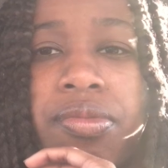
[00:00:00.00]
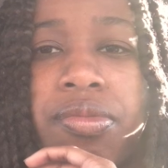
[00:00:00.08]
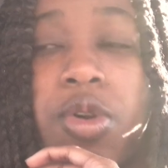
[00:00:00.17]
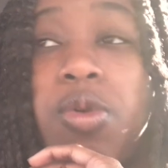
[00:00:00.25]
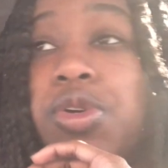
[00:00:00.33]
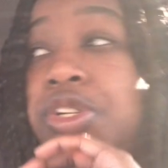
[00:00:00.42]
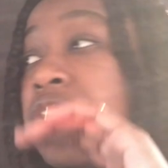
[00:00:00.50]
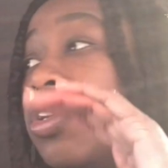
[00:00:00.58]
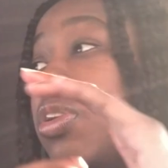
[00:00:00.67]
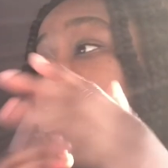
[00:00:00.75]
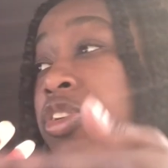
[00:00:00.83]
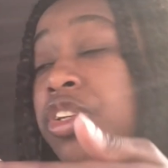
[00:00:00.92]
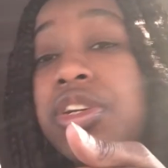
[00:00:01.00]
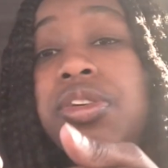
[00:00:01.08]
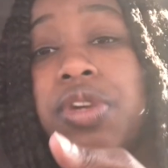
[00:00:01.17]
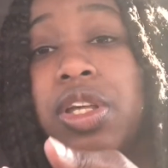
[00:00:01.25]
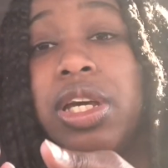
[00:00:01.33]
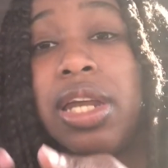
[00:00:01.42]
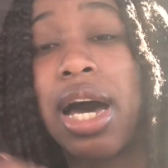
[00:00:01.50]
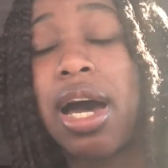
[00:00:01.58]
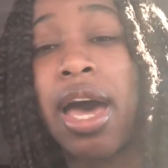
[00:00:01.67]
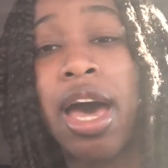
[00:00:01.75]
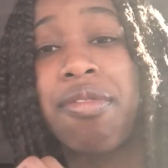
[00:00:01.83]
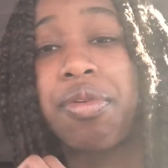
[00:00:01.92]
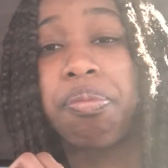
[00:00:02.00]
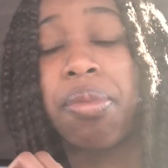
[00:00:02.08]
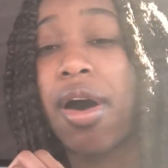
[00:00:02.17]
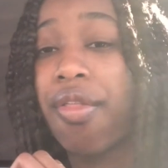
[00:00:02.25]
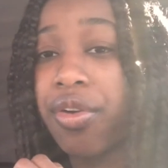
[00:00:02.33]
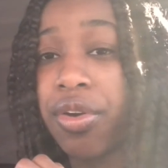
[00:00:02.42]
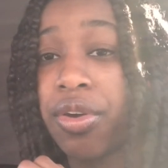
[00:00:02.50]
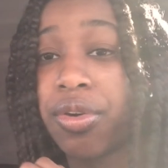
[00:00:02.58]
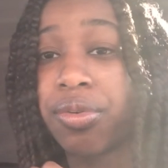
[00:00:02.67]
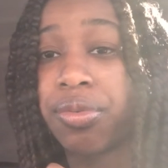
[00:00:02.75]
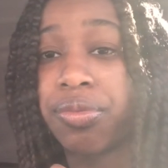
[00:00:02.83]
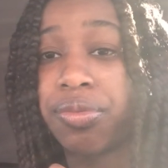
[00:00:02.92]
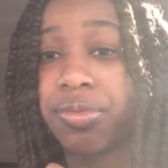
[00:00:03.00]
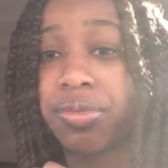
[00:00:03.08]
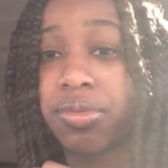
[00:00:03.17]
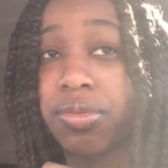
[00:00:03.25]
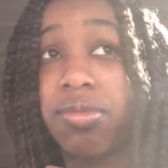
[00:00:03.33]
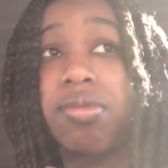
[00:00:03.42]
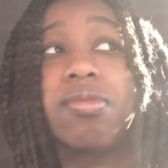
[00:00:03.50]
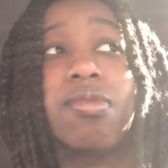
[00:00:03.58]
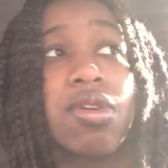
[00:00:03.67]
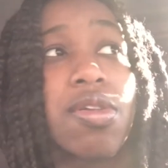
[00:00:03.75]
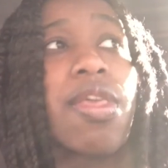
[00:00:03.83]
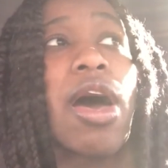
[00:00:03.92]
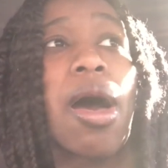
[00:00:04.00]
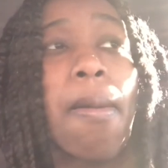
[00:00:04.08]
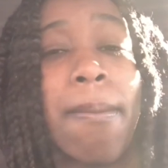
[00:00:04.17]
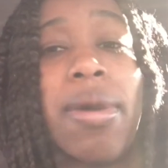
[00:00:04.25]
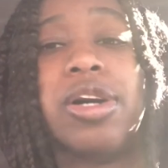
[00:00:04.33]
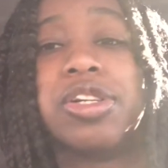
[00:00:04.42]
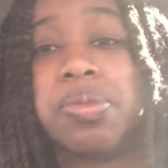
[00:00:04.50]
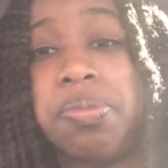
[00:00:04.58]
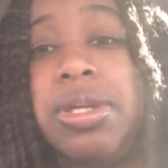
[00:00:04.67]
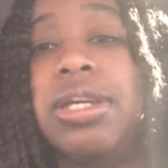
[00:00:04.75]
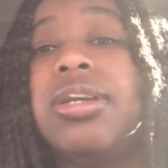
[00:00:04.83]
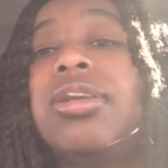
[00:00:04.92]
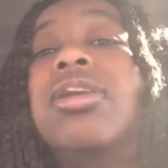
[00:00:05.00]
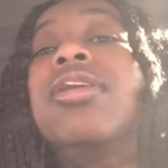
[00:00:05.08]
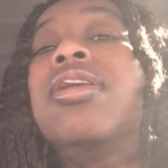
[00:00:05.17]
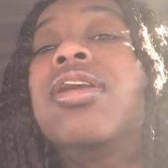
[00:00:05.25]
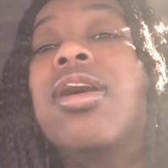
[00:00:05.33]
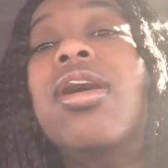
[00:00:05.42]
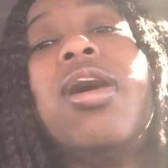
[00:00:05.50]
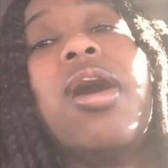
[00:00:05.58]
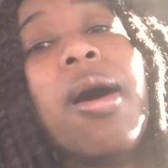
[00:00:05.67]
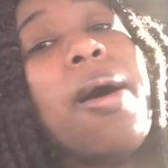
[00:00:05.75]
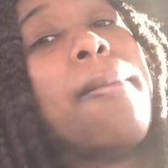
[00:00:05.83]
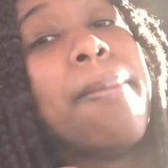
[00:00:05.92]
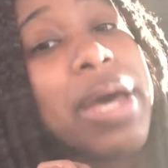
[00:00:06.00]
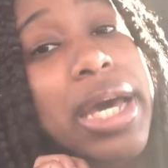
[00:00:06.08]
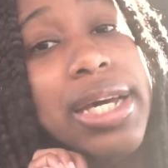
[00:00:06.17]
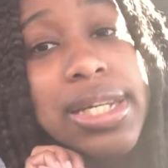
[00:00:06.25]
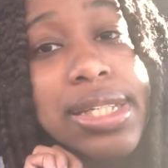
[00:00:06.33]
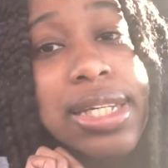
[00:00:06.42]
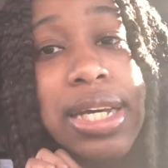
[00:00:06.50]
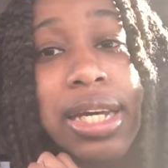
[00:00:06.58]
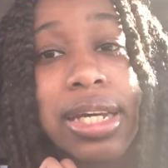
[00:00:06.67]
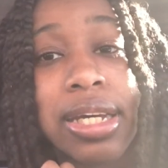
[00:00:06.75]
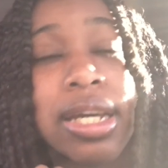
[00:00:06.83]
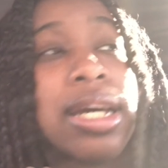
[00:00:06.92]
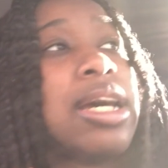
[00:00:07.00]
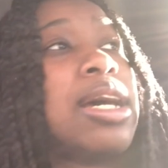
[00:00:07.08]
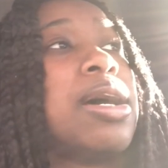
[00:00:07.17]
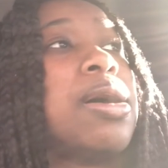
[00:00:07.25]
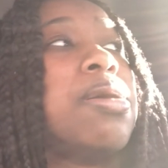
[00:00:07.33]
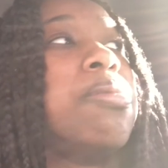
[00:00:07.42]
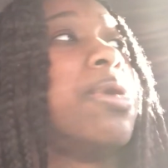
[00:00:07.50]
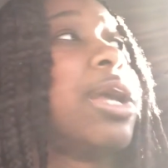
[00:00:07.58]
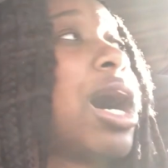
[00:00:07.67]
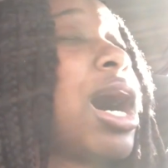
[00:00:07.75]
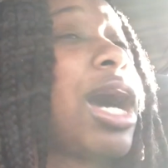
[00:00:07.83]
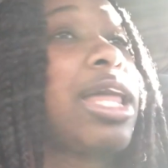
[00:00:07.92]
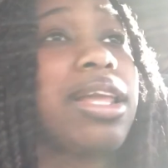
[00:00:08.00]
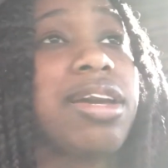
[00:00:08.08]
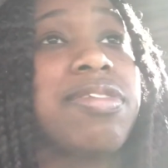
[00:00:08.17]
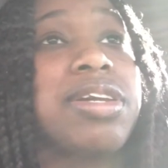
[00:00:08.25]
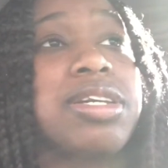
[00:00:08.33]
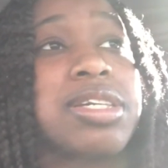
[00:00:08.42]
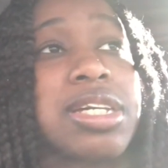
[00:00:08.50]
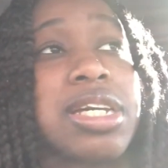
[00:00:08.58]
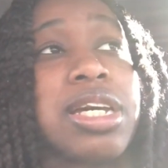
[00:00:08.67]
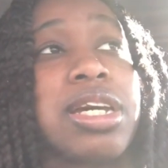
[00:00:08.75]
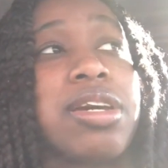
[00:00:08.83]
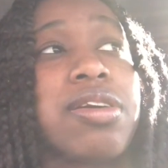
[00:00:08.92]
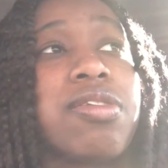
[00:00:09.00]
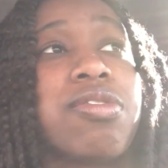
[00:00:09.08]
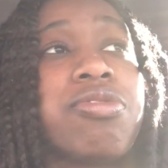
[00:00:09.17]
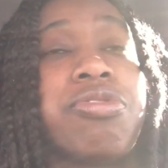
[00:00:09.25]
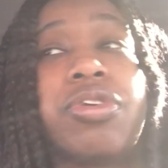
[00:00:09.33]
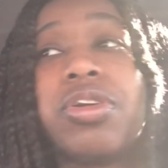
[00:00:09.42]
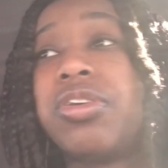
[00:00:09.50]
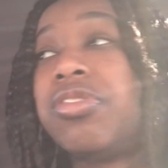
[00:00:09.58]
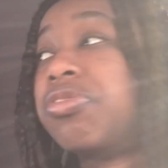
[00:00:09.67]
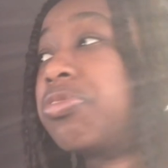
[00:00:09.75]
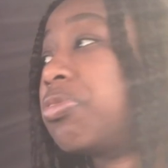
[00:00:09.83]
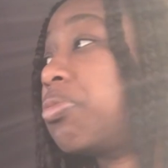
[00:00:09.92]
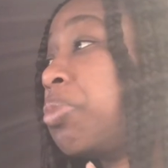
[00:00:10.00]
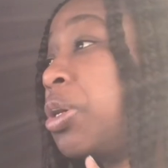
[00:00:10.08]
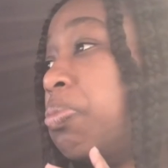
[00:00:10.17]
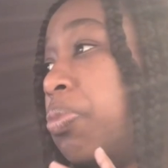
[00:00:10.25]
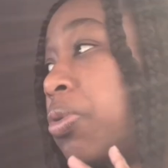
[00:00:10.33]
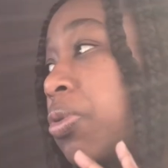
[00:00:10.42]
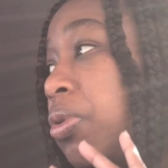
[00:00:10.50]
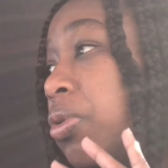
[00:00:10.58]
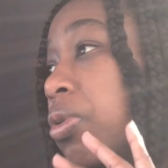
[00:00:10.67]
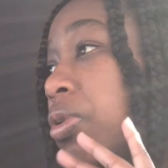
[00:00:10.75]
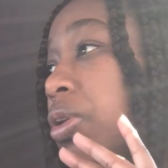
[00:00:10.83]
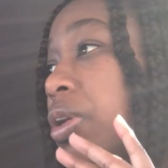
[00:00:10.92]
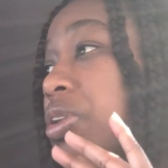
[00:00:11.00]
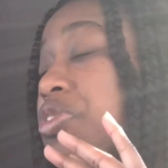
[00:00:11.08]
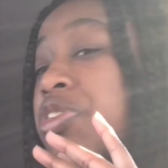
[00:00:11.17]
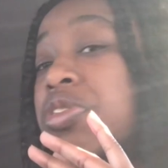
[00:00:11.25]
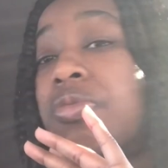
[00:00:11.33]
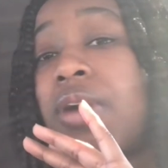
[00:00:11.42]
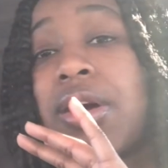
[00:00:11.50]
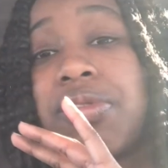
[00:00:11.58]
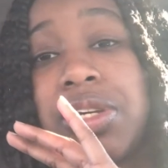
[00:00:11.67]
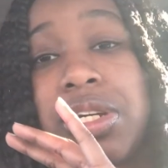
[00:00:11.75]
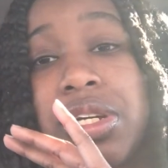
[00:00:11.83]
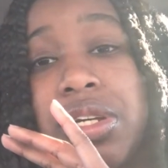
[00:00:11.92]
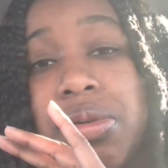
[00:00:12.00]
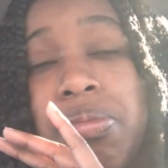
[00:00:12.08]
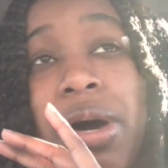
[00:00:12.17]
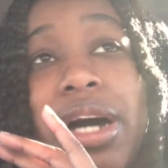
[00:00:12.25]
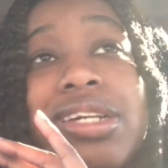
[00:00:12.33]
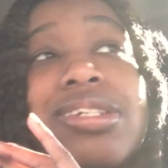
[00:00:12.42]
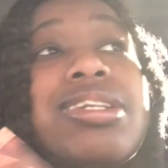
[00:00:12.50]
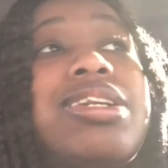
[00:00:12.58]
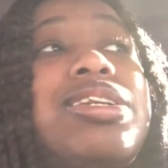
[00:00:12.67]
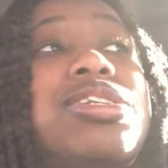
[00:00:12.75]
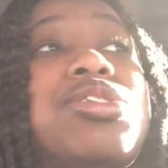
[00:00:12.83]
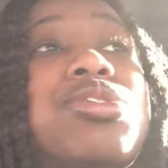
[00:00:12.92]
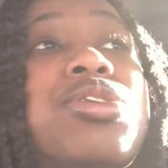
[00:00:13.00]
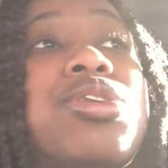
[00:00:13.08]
Or to genuinely not have it bother you. That must be amazing. But I live in a city full of people, surrounded by cities